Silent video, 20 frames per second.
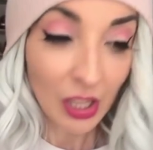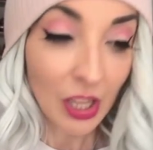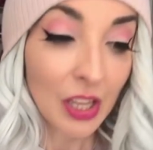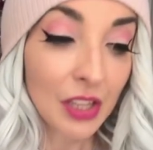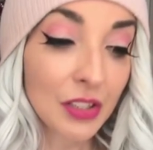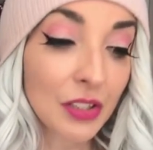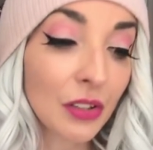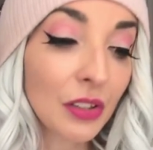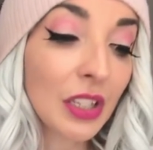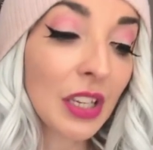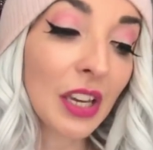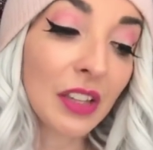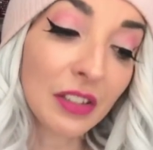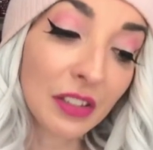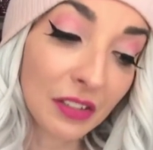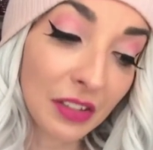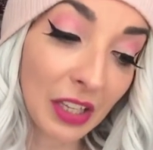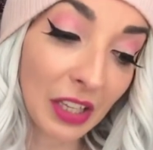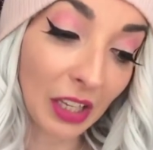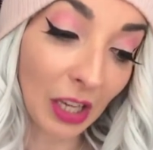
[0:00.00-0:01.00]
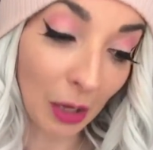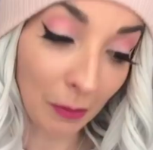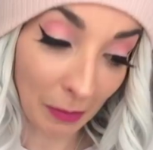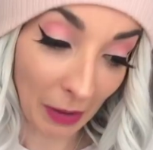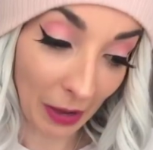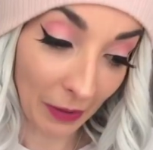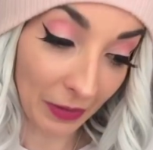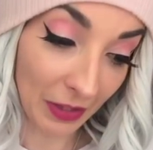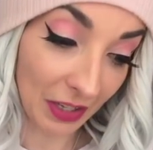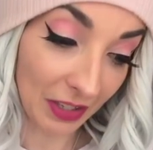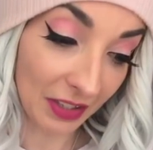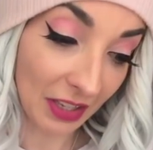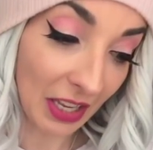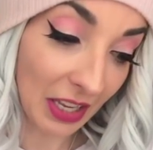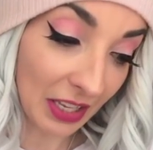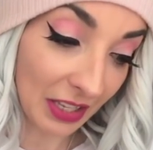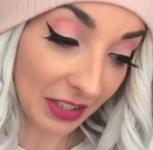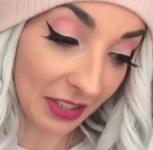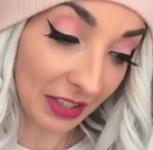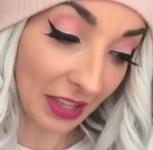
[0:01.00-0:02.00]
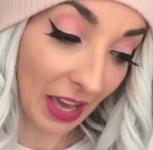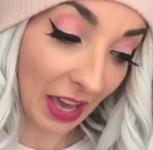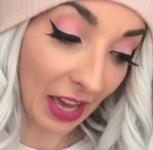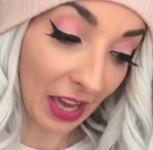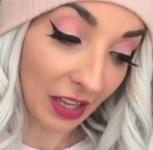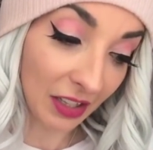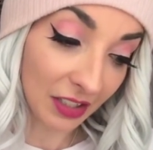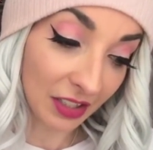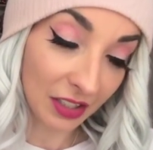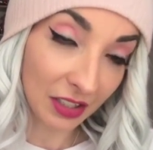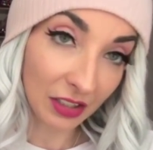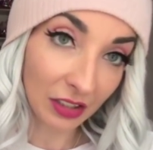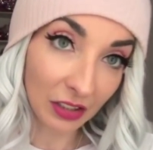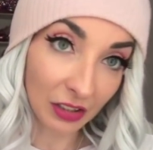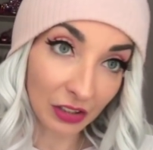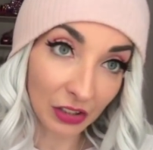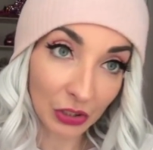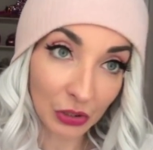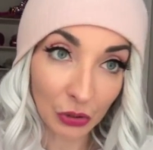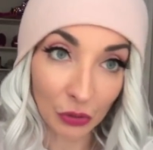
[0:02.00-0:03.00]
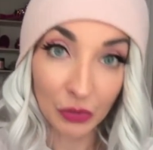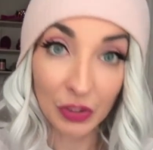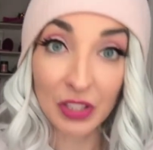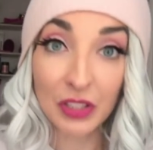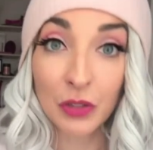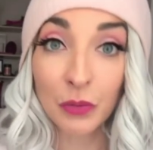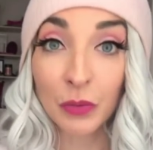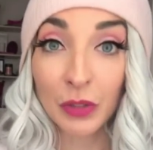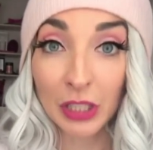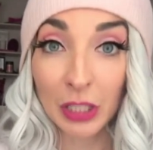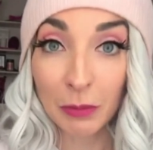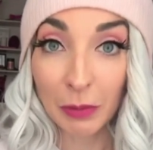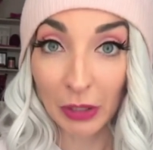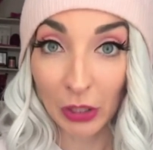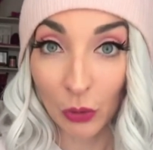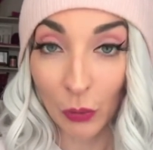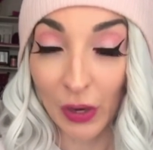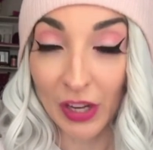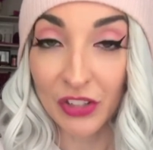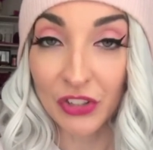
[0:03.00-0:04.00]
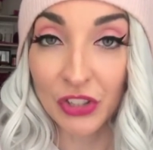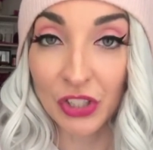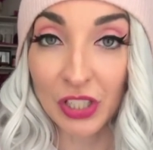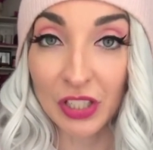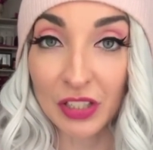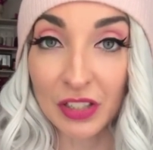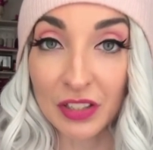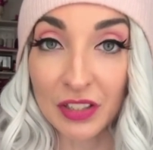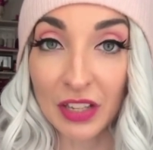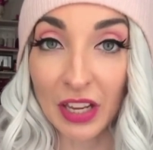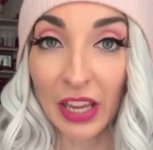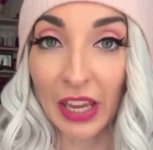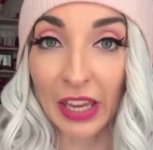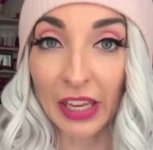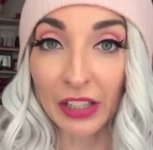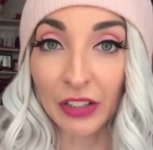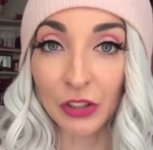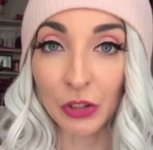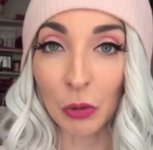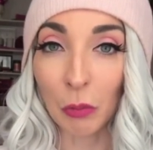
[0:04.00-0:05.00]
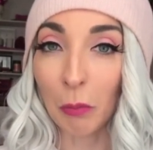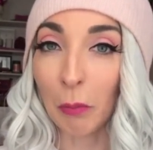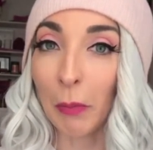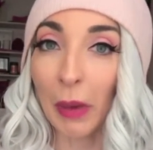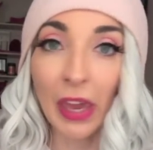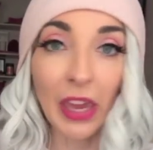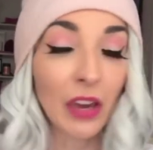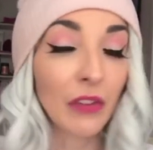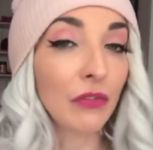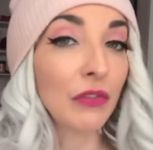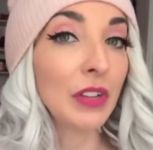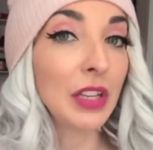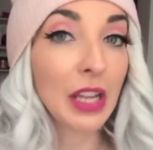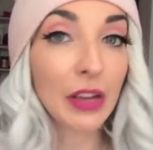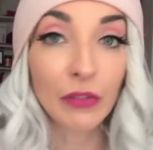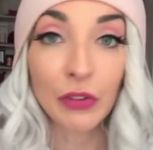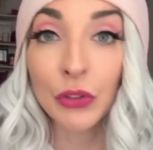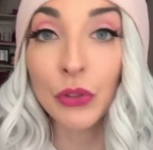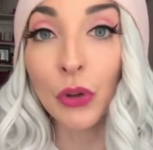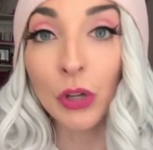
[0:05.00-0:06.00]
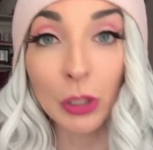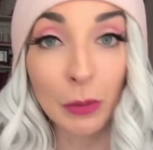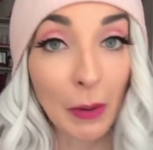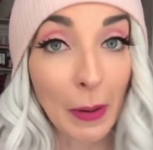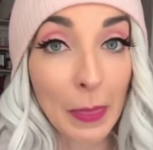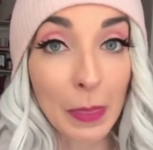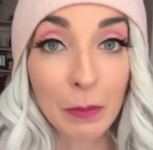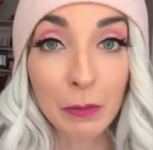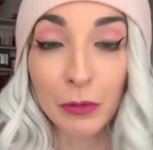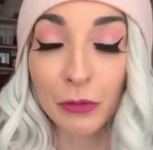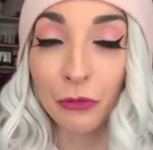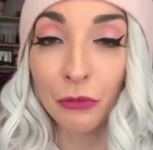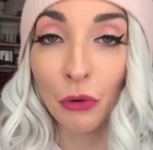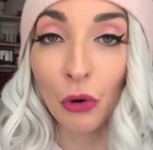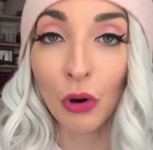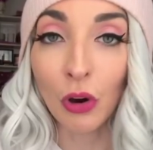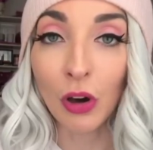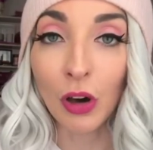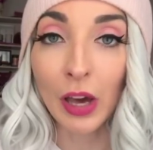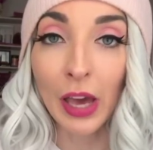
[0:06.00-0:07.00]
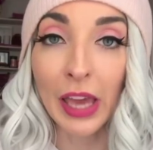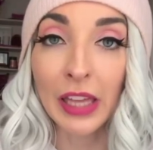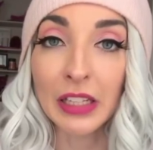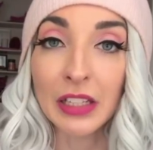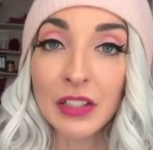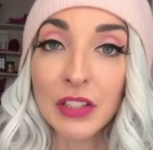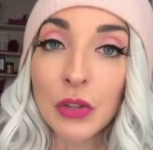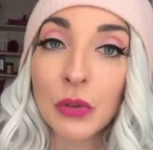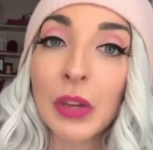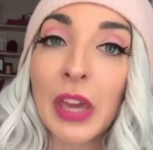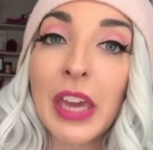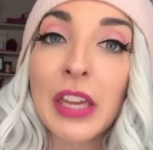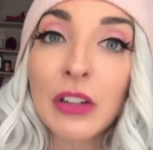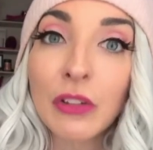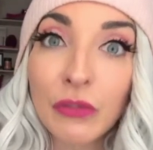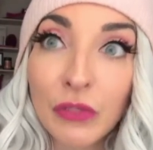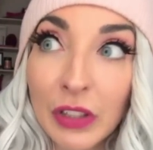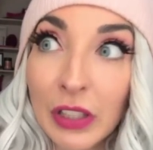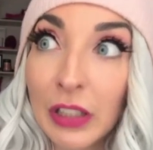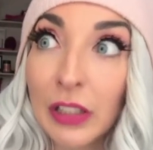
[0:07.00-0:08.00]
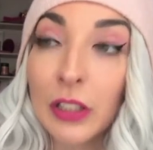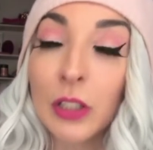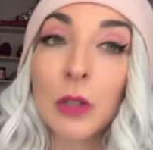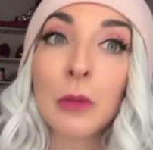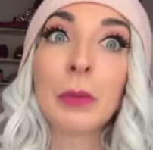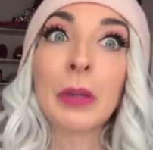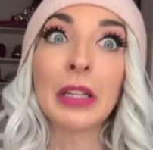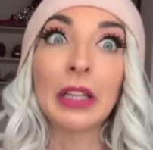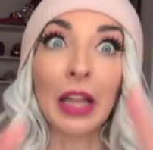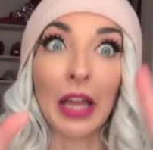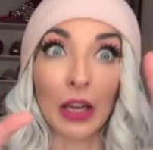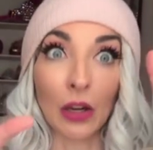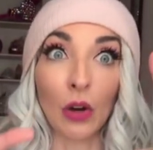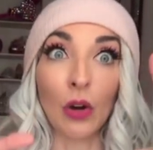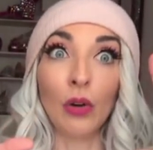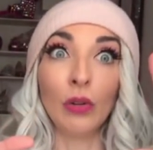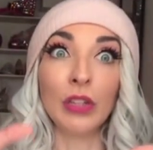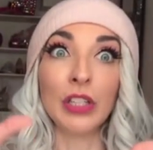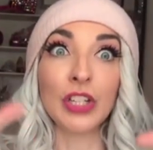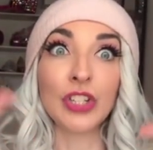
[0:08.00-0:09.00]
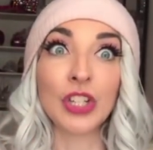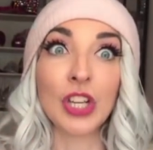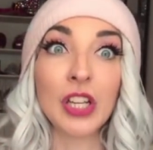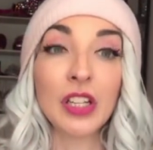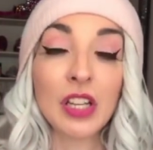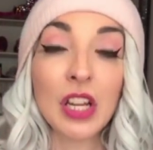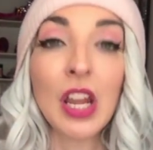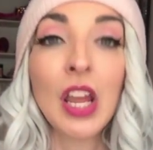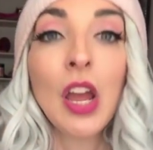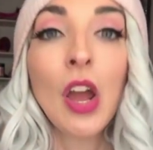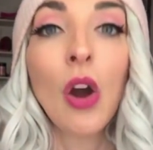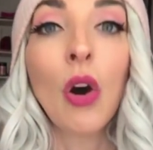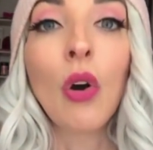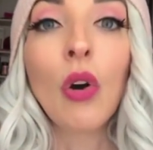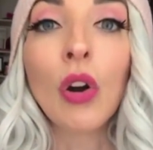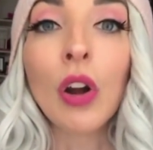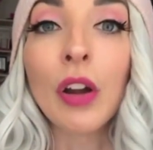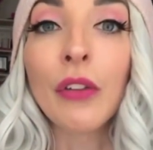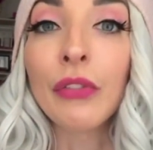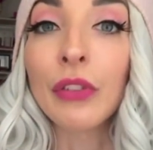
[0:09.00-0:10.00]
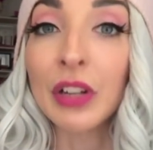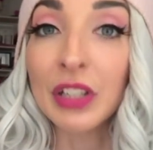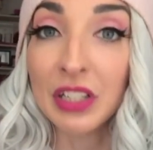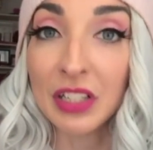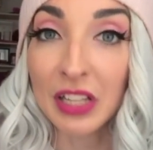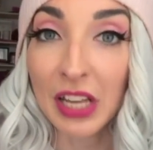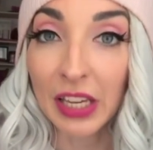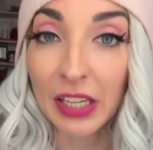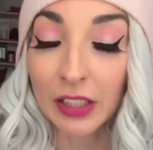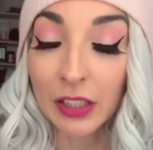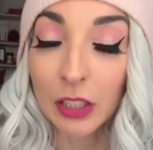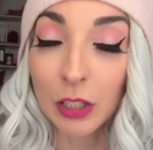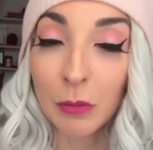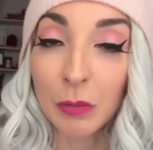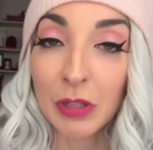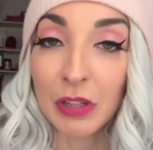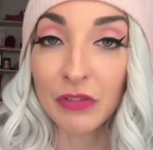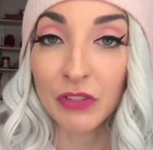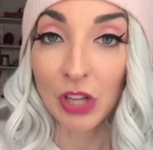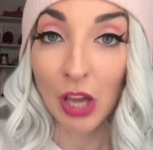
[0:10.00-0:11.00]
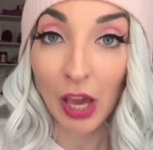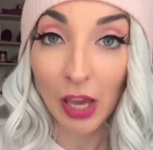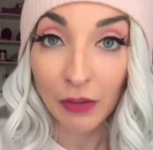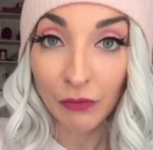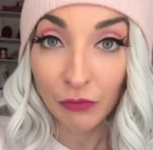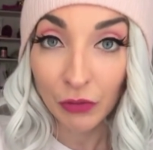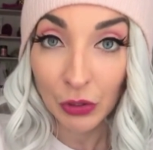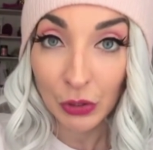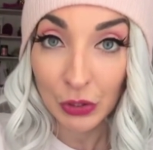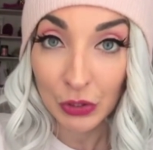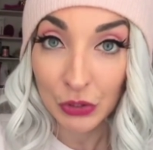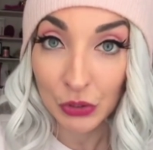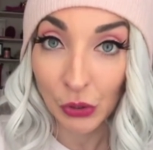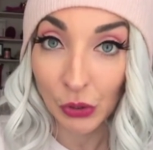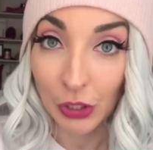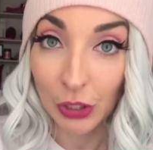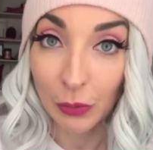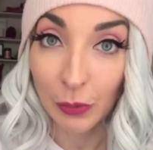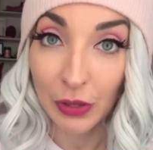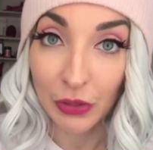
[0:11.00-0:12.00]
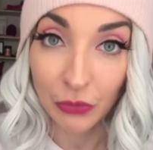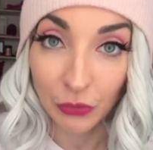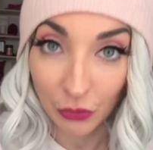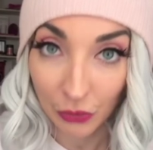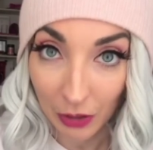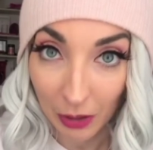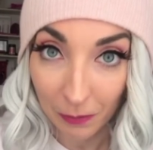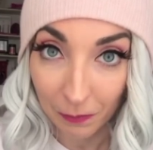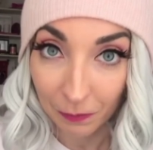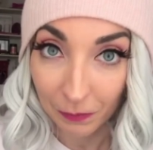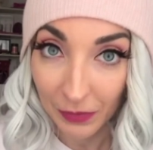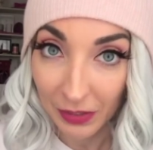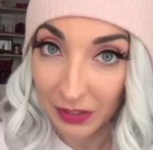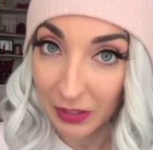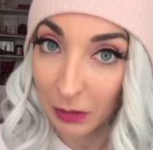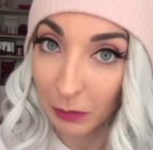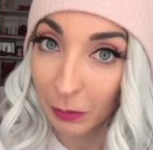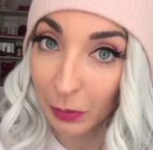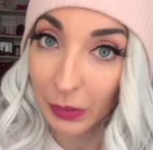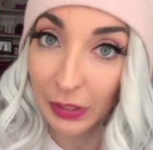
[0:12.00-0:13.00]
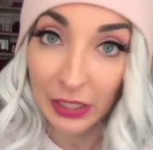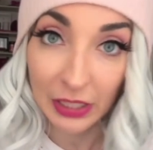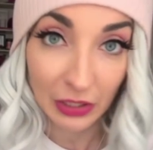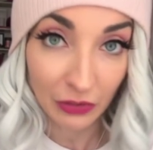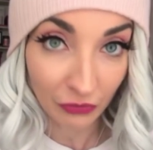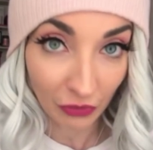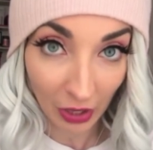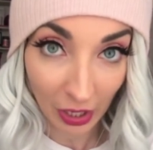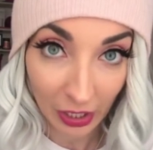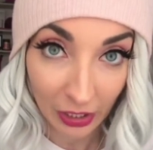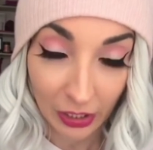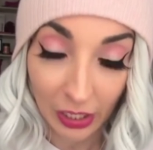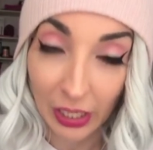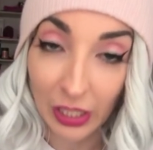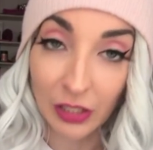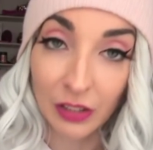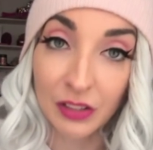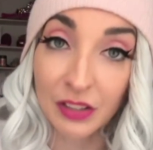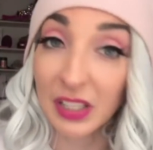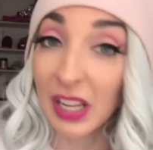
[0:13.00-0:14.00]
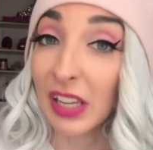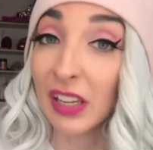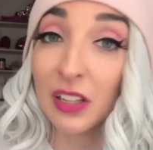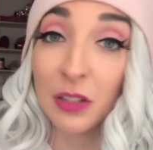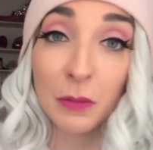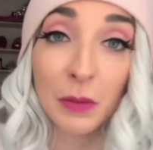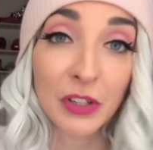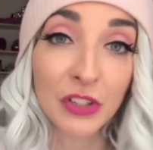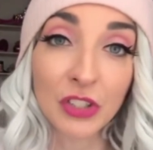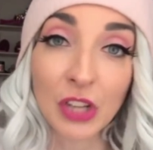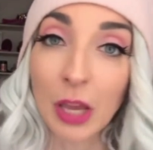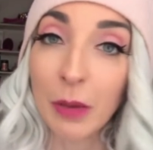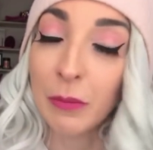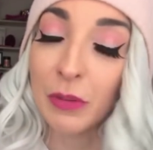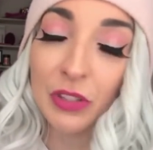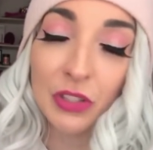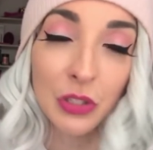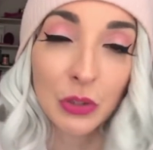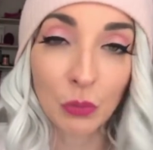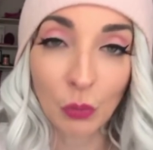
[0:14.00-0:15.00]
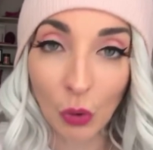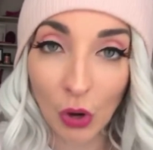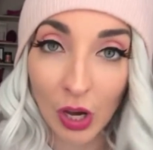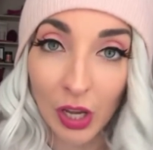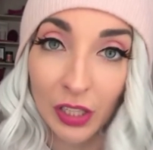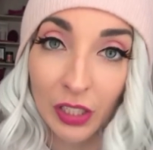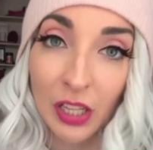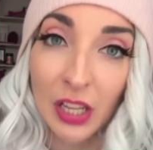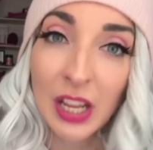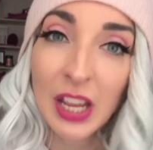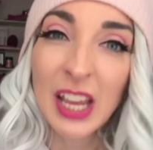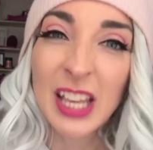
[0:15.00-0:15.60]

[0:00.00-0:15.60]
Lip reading: So the other thing about this is that, these are really big questions and you may have never thought about them before, and it's okay to feel a little bit like, holy shit, or for it to take a little bit of time for you to sort your way through them. That's completely fine, and take as much time as you want.